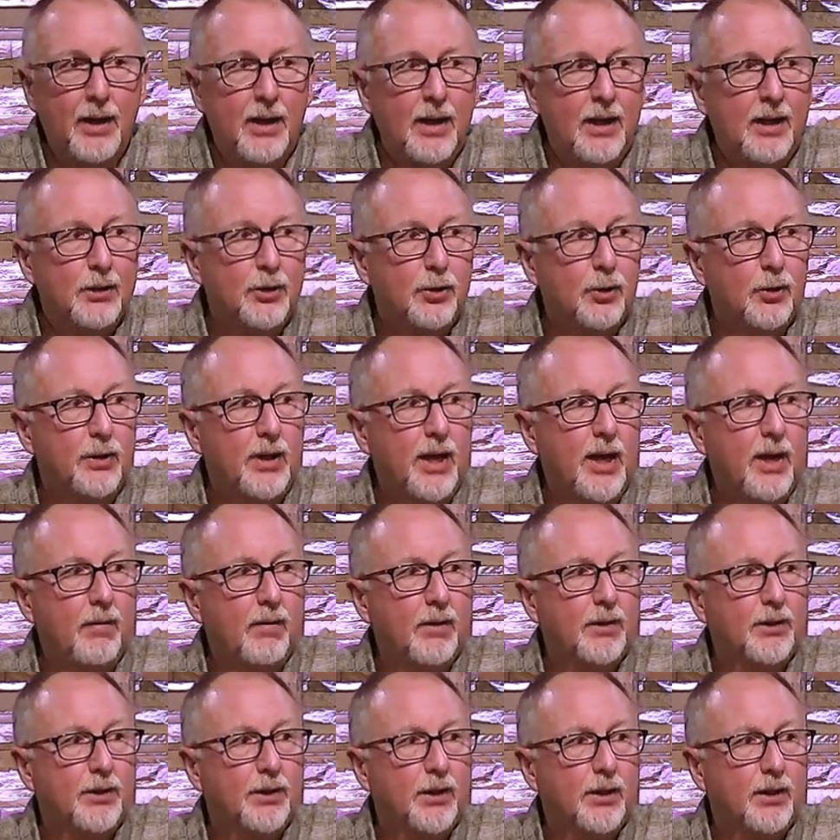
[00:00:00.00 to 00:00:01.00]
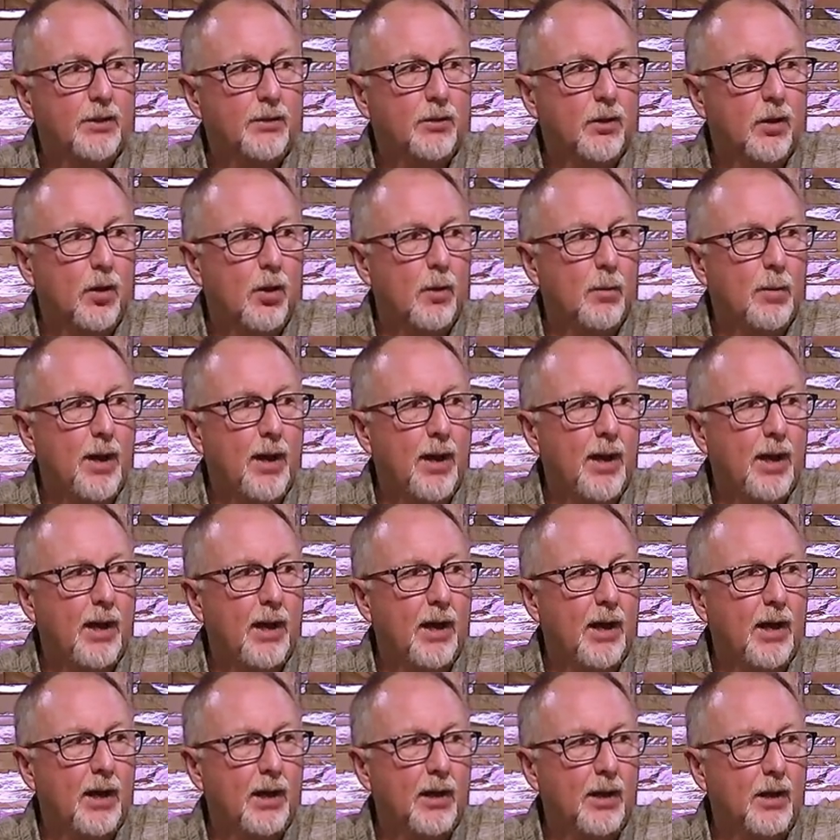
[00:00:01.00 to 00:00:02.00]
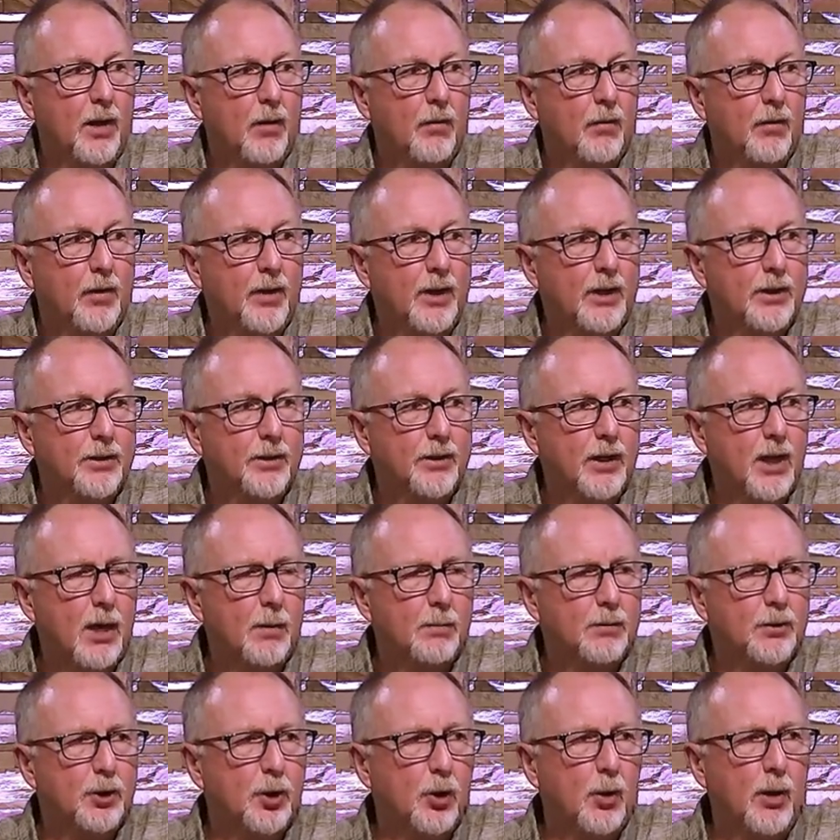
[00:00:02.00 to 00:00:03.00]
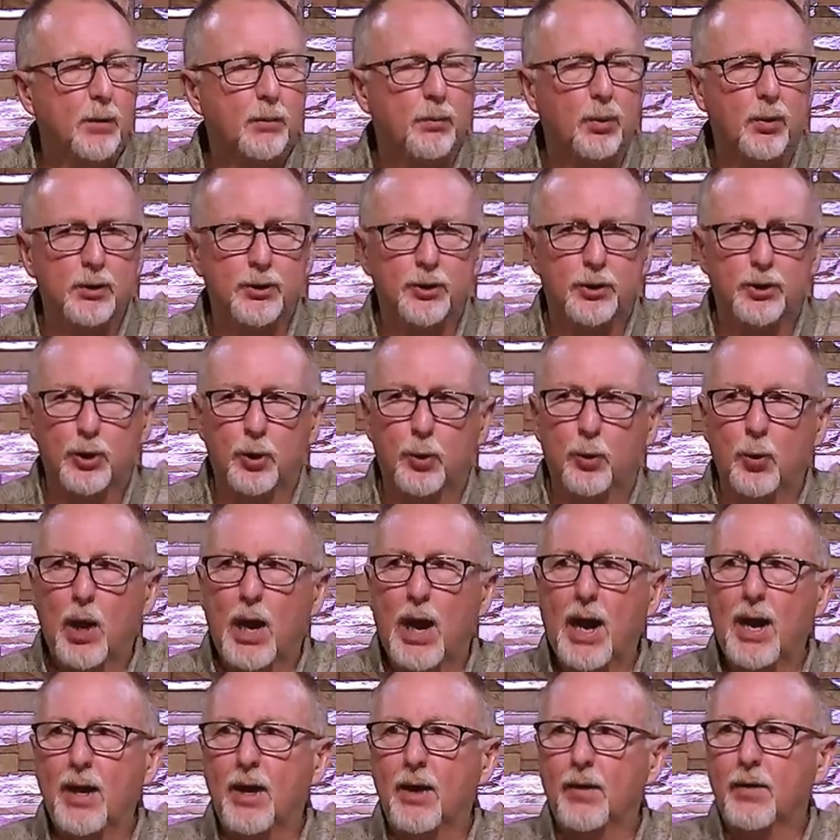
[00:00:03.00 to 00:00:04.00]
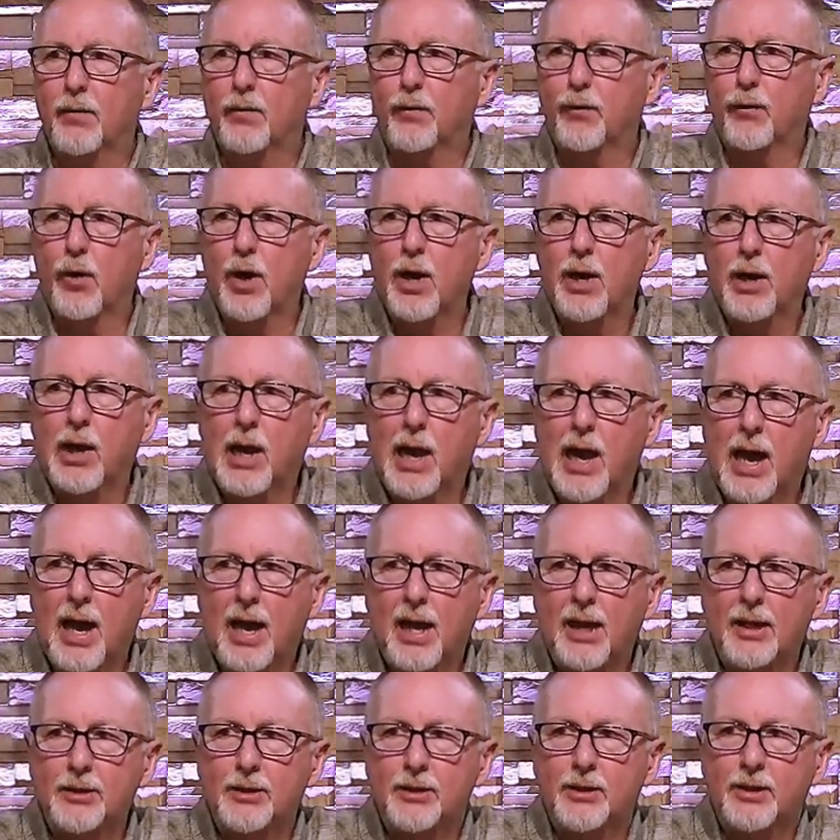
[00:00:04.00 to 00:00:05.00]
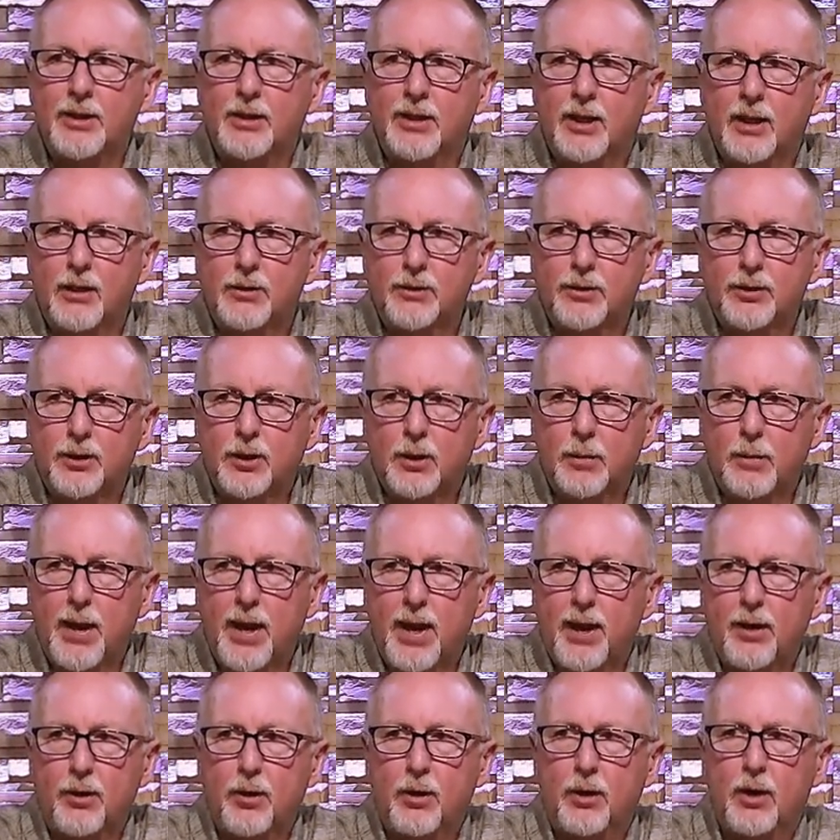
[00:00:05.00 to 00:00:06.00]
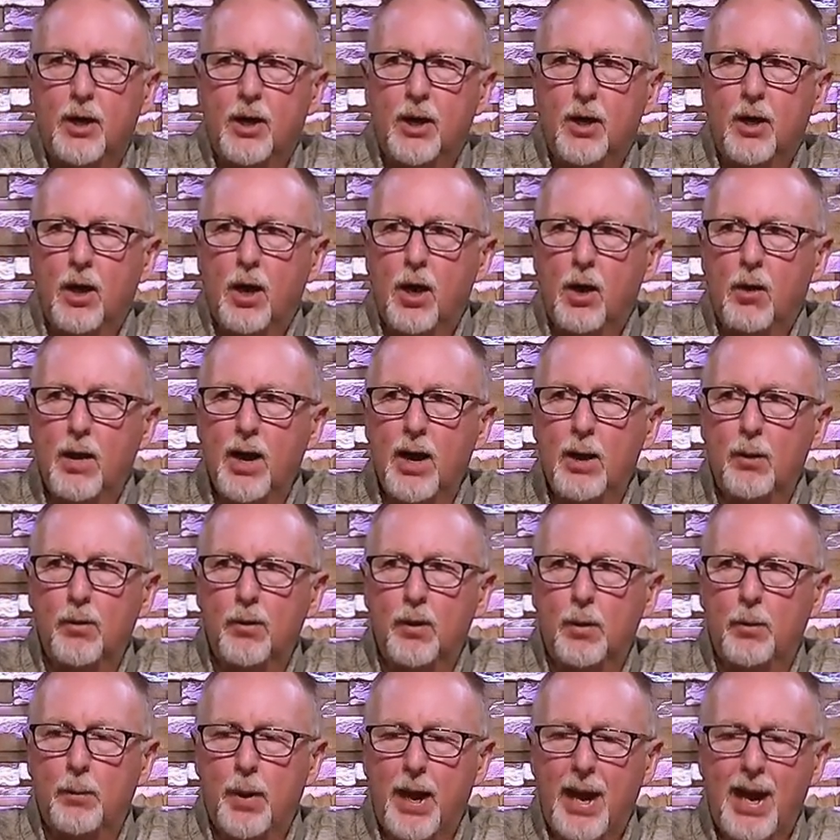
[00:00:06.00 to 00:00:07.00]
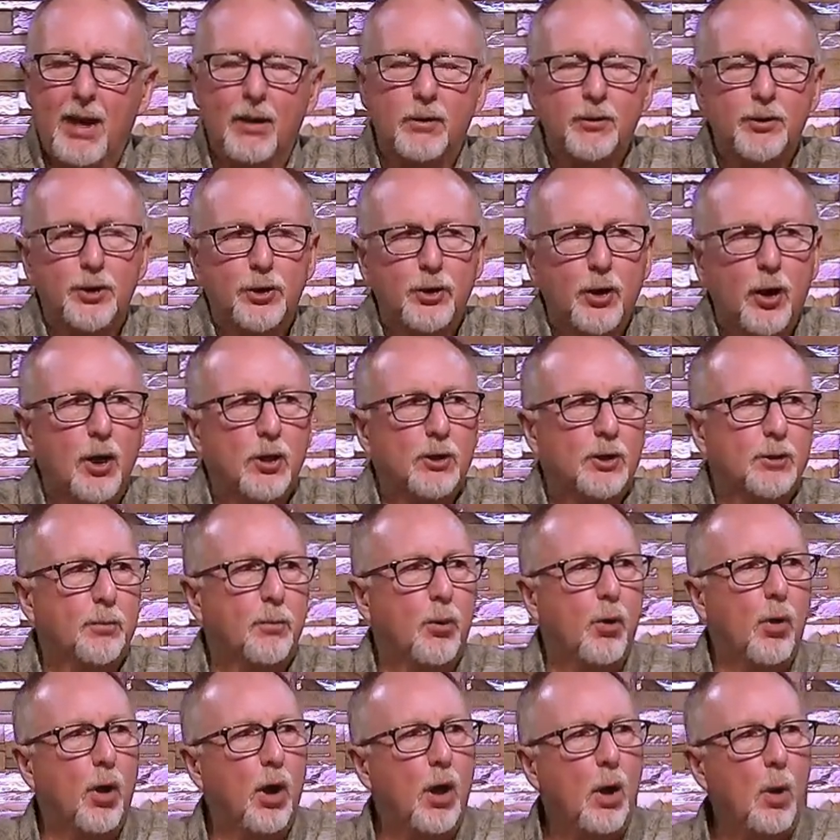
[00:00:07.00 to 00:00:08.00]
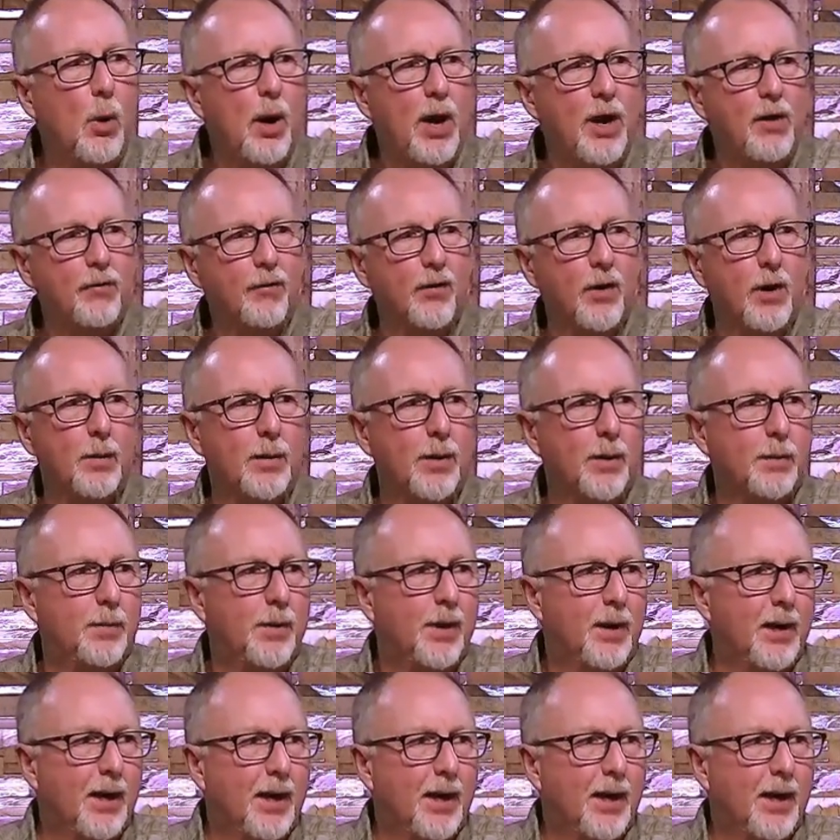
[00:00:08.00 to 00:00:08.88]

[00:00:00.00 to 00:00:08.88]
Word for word: And so David says, Oh man, I got to cover this up. So he puts Uriah on the front lines and he tells the commander, All right, when the battle starts, pull away from him.